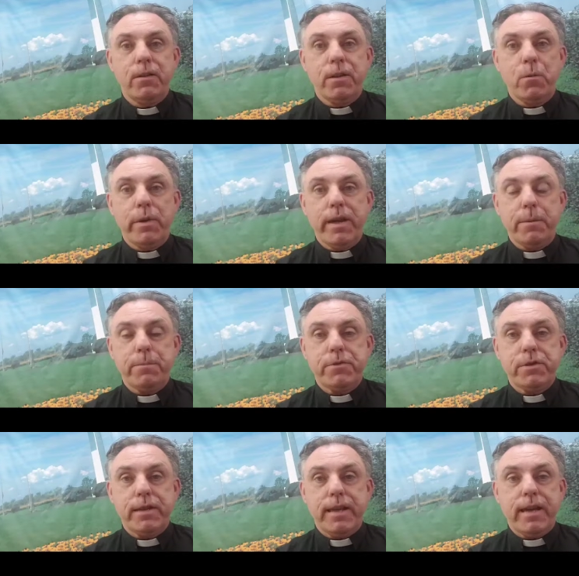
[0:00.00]
Now, we
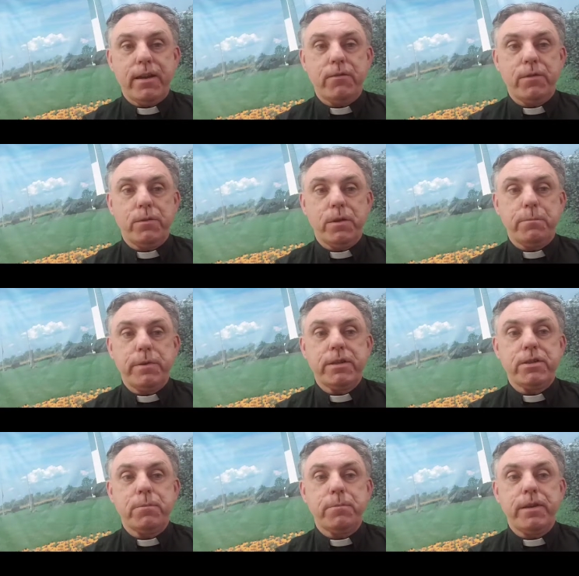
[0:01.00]
actually have a
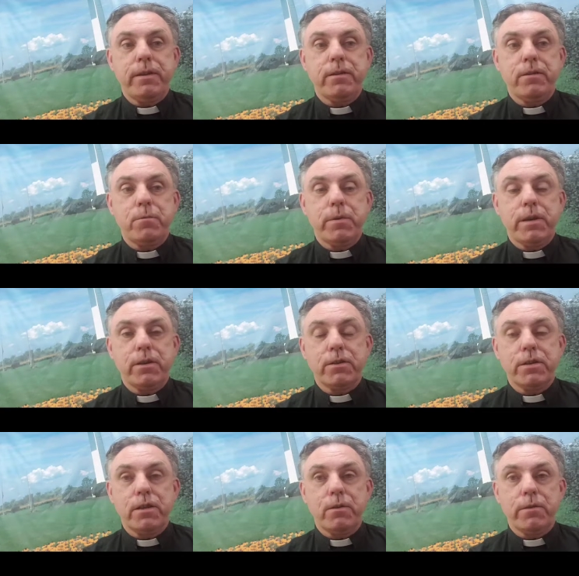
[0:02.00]
bishop and three
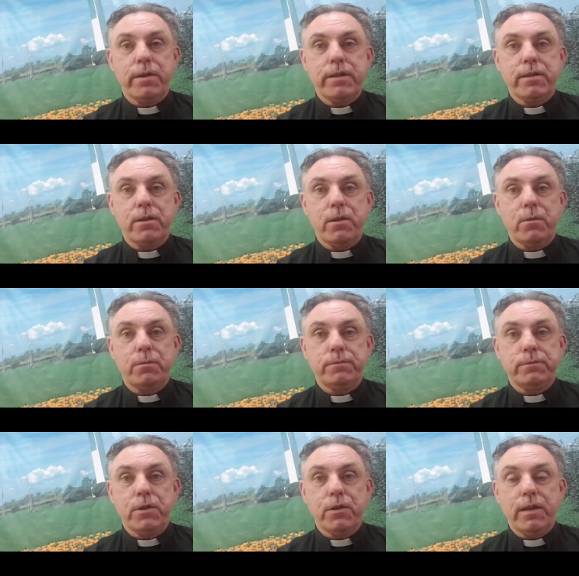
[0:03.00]
auxiliaries, so
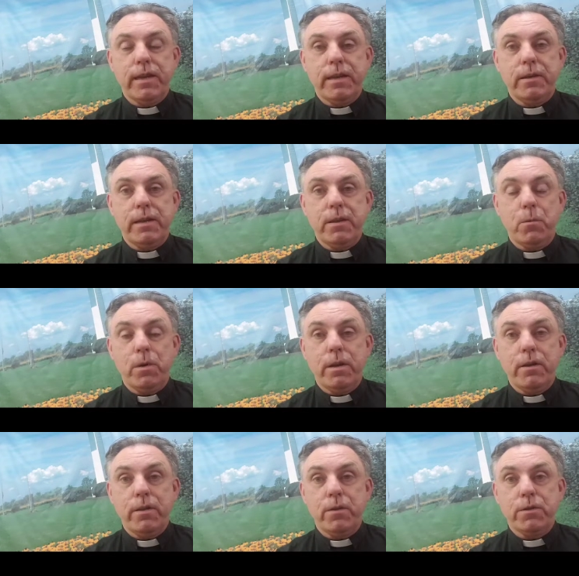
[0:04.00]
you can get any
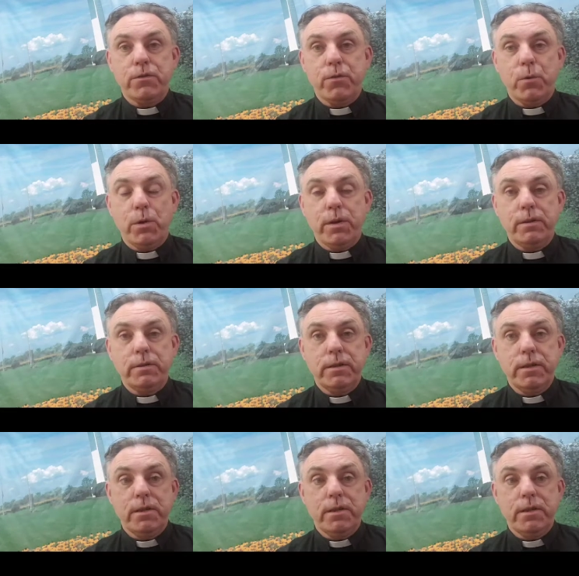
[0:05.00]
one of those four